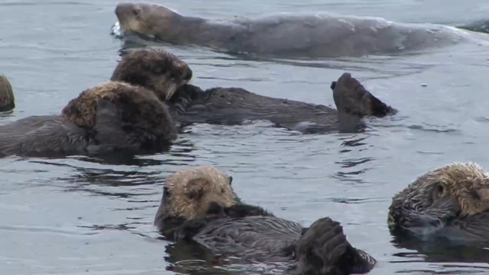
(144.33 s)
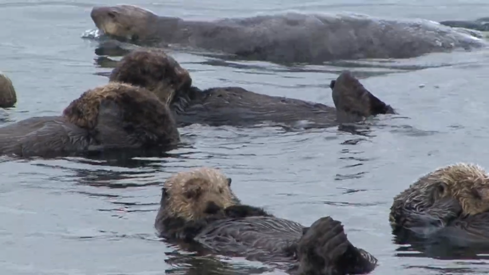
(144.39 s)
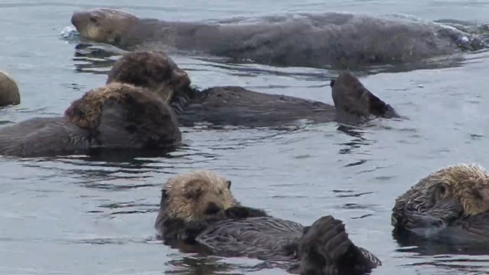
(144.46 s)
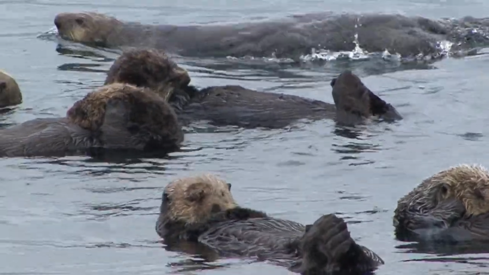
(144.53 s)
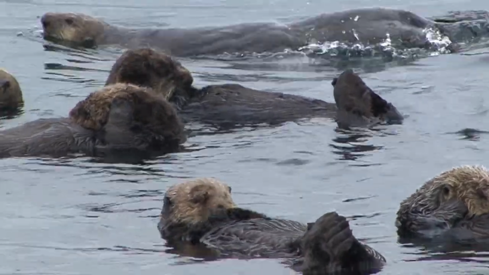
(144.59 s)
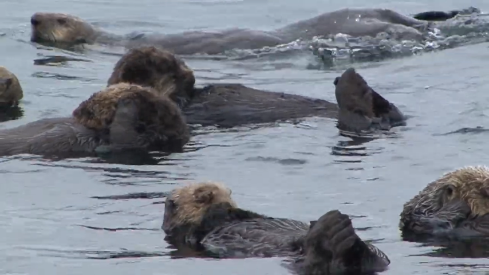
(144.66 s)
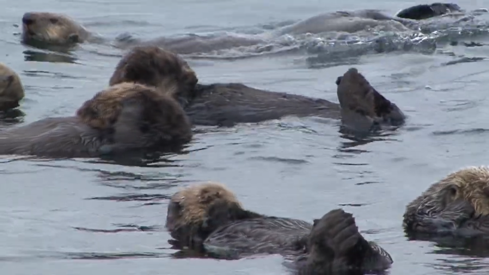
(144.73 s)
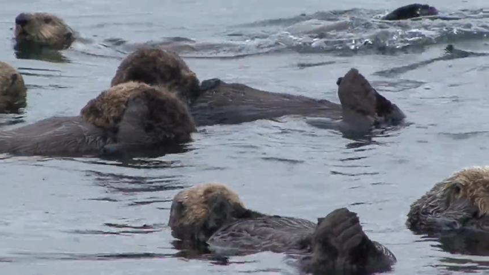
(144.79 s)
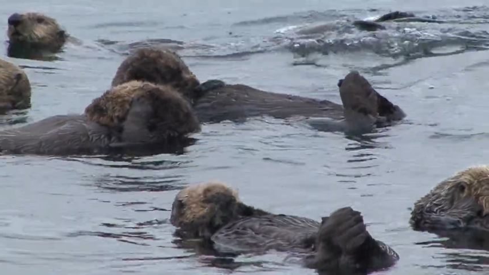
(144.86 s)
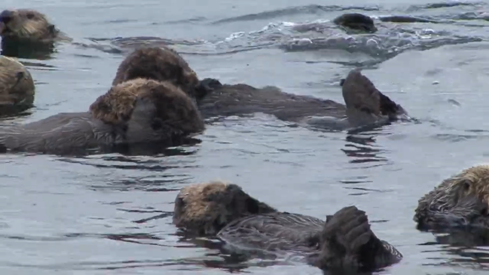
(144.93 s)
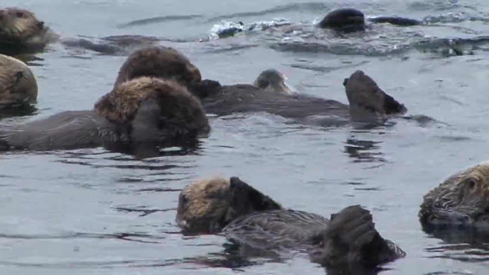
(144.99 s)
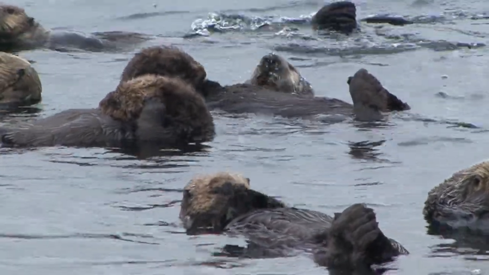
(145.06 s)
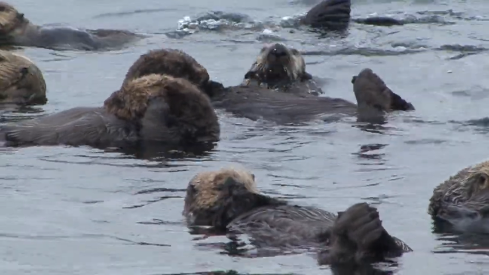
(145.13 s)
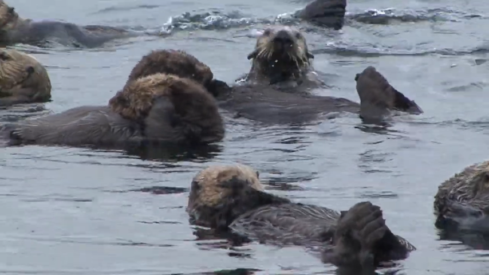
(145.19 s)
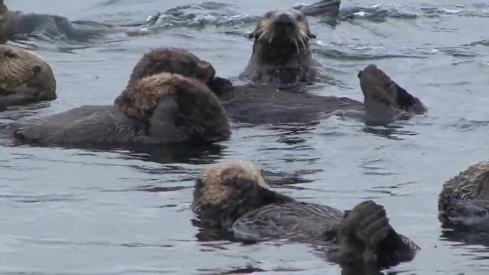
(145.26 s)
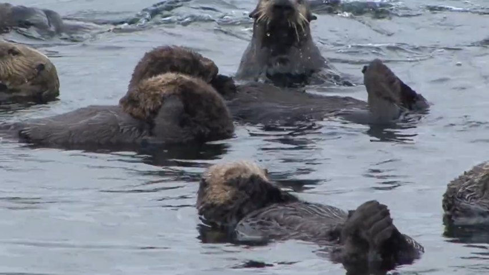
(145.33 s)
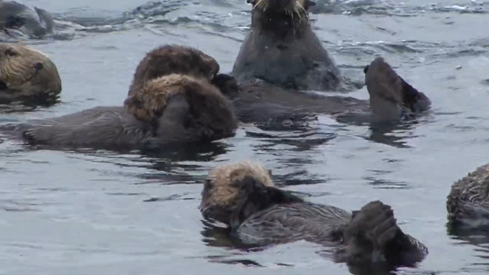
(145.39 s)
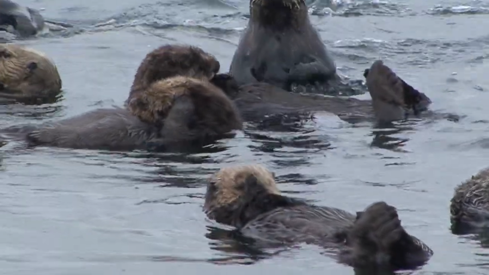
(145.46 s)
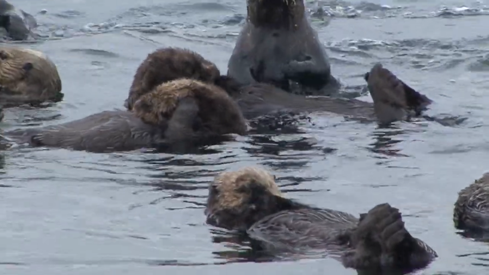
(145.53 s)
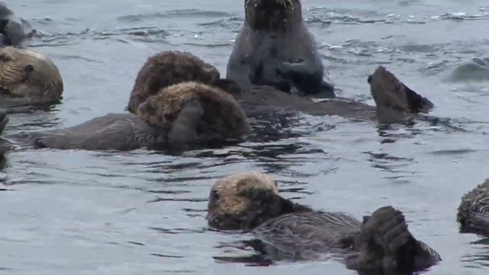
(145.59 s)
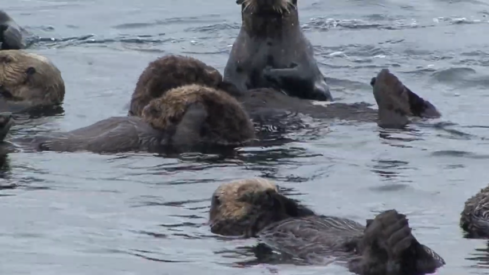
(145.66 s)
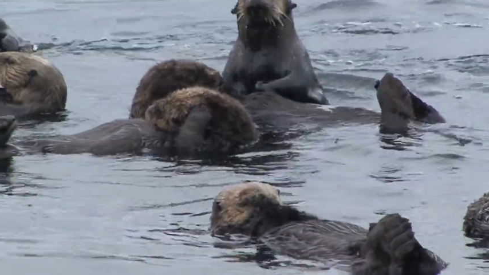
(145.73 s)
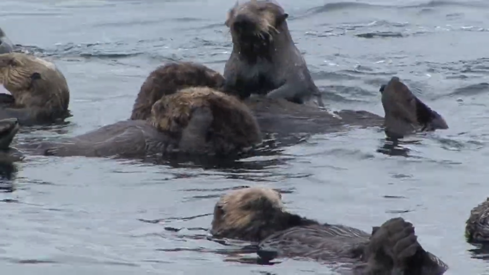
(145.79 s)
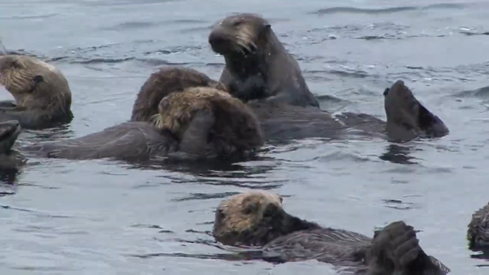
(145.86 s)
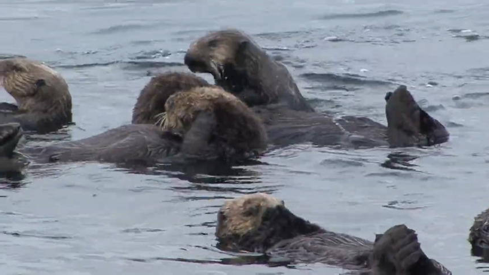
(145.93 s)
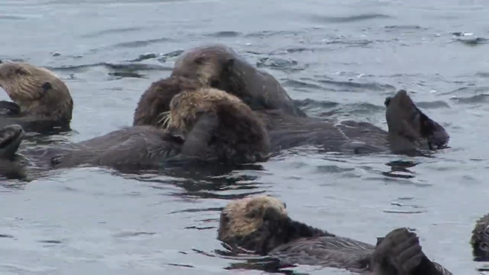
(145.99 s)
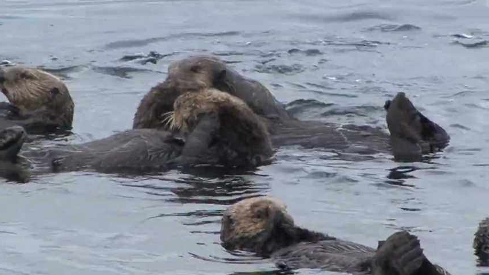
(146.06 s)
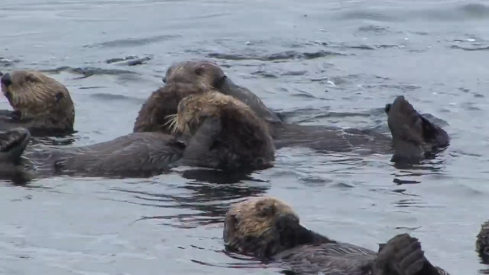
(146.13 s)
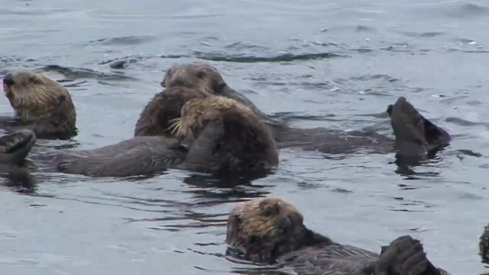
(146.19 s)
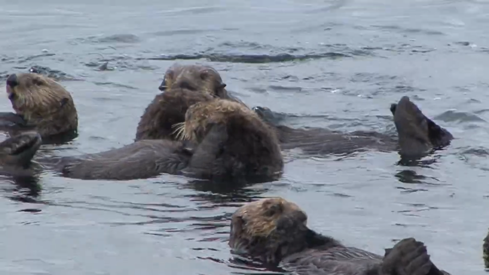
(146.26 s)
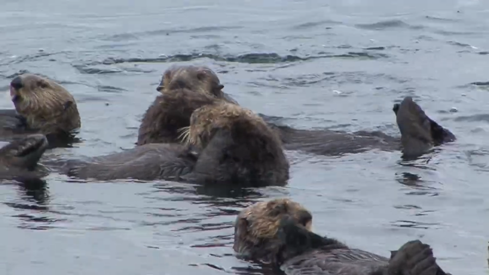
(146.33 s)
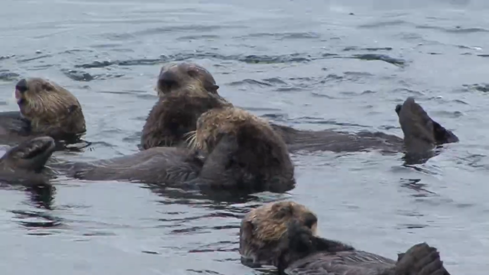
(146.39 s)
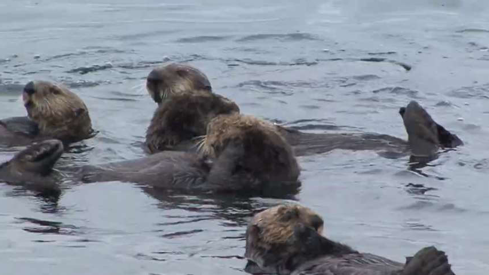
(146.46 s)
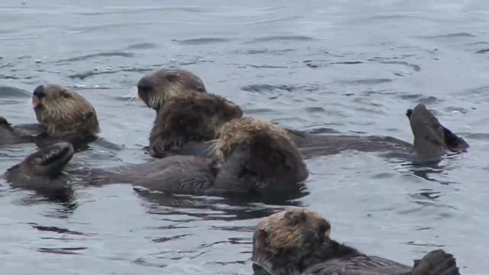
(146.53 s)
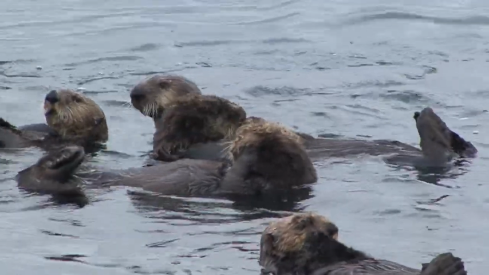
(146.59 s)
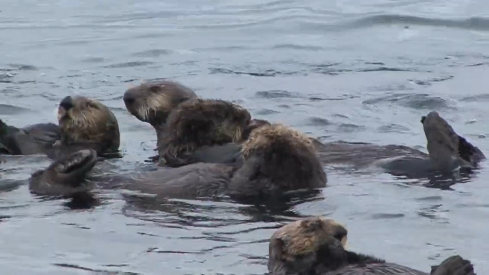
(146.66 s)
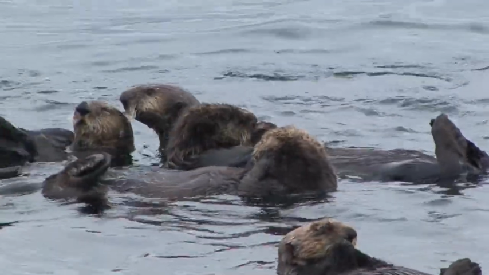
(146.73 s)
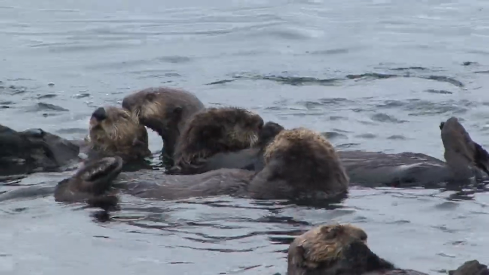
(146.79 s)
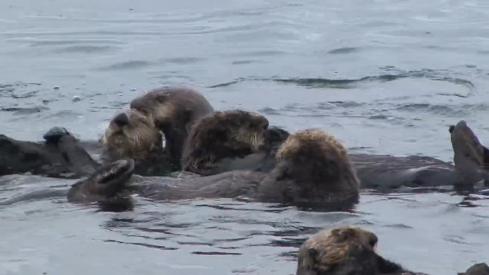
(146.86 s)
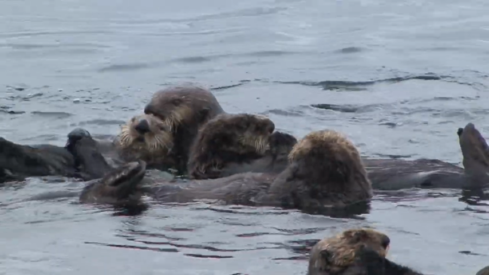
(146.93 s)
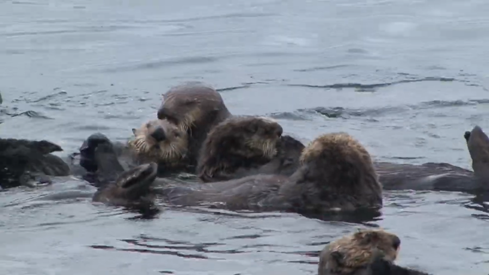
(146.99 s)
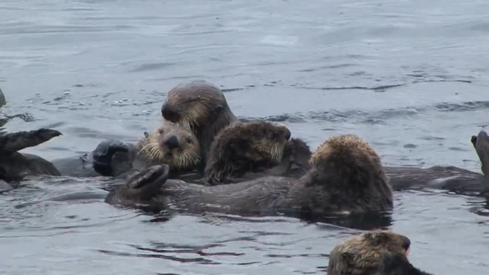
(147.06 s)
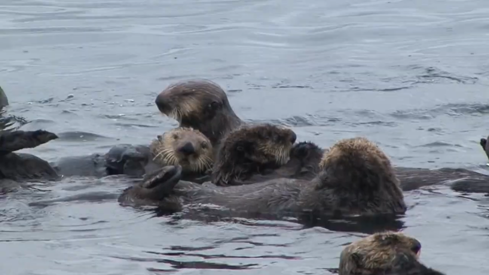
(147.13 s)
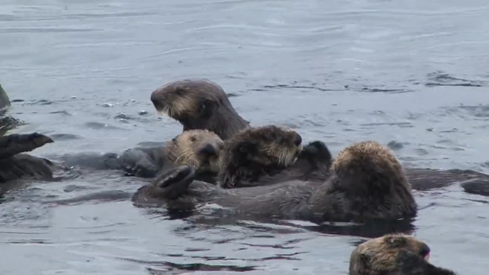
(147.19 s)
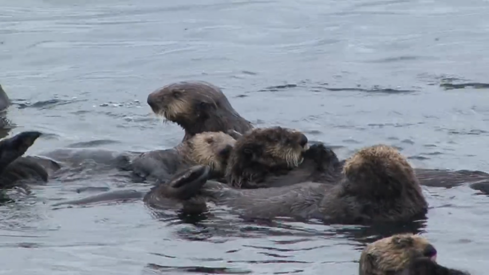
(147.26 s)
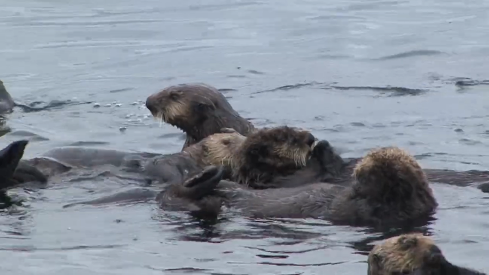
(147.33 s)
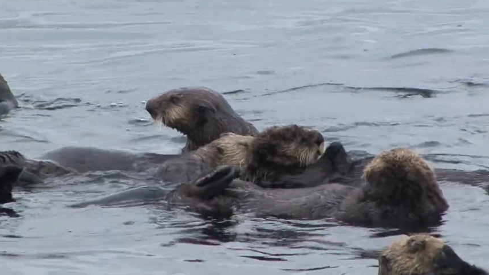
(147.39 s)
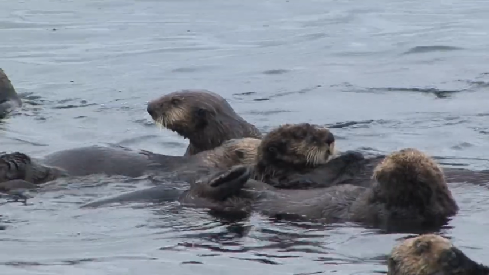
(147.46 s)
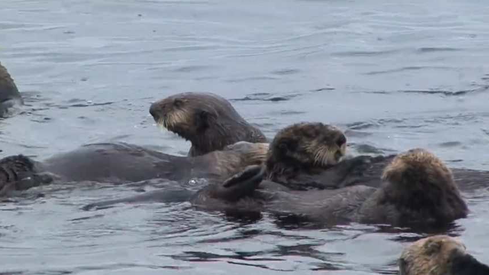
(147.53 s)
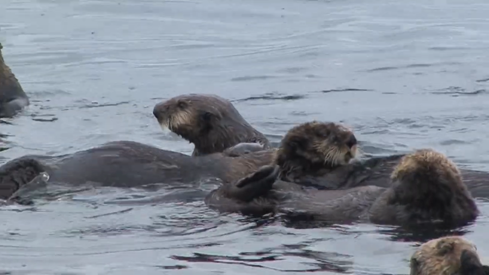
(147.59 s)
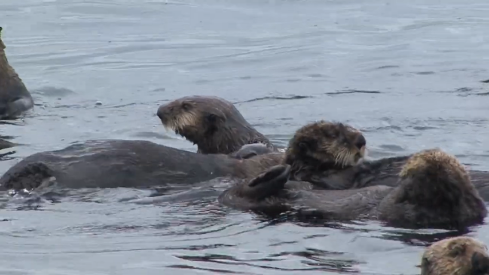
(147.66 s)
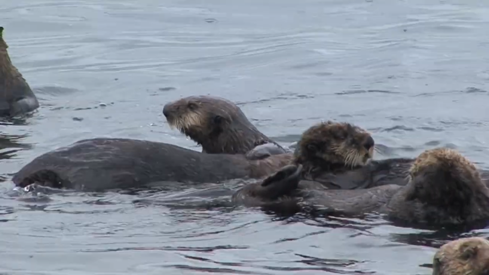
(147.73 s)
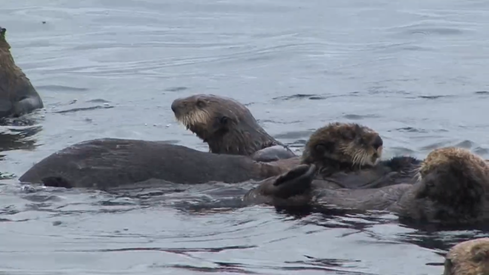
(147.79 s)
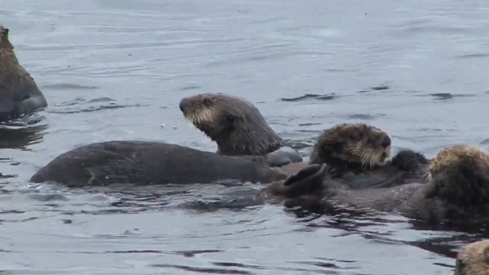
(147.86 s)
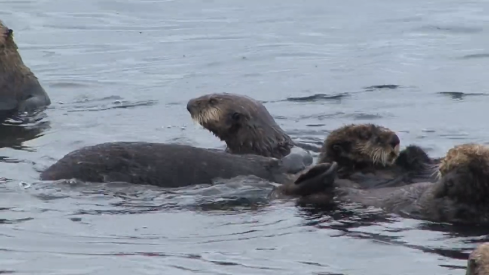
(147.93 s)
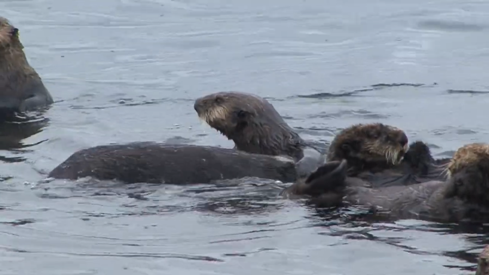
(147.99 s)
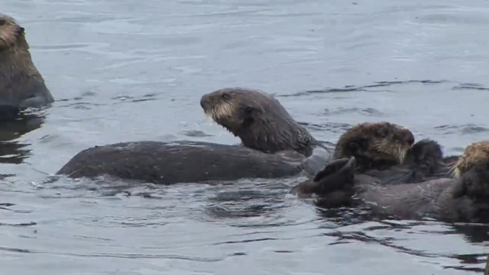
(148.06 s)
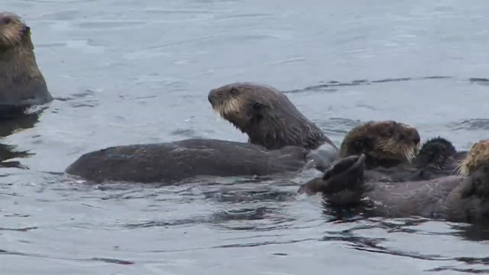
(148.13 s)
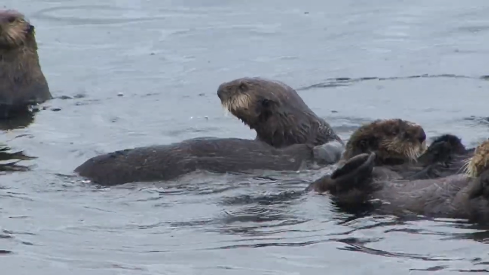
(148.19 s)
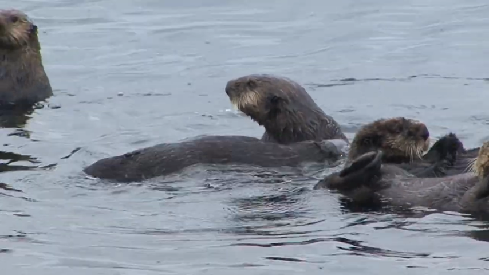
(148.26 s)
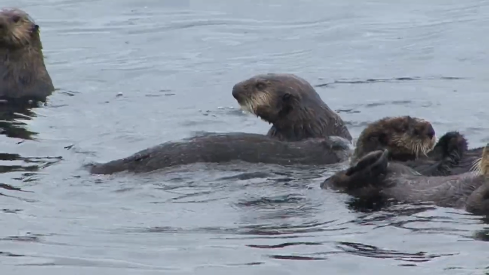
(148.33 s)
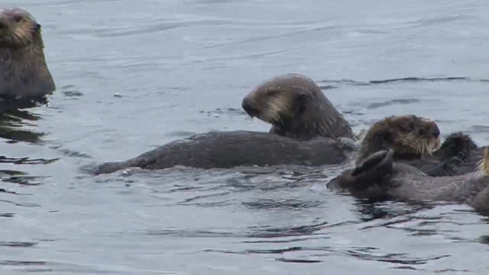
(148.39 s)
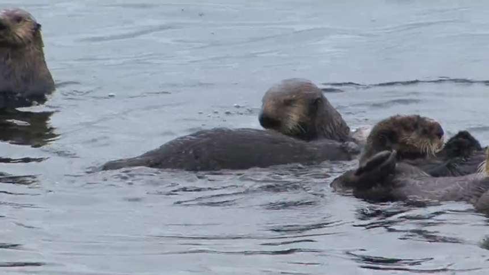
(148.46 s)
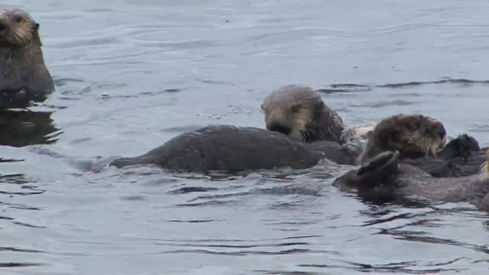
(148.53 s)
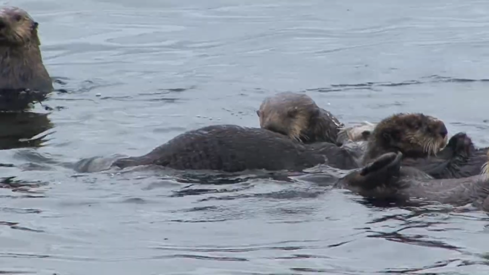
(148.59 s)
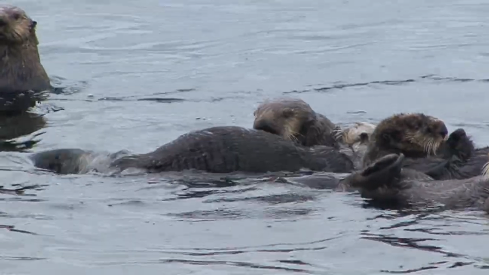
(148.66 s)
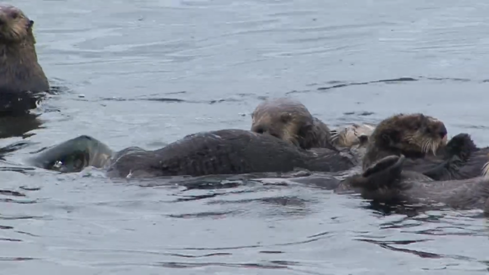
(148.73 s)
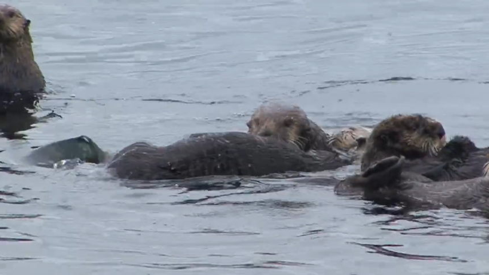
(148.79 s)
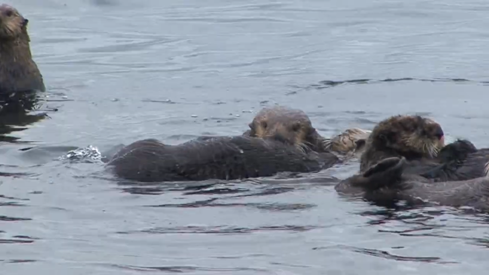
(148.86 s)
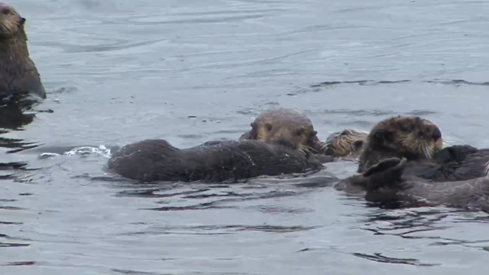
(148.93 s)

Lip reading: (no speaker visible)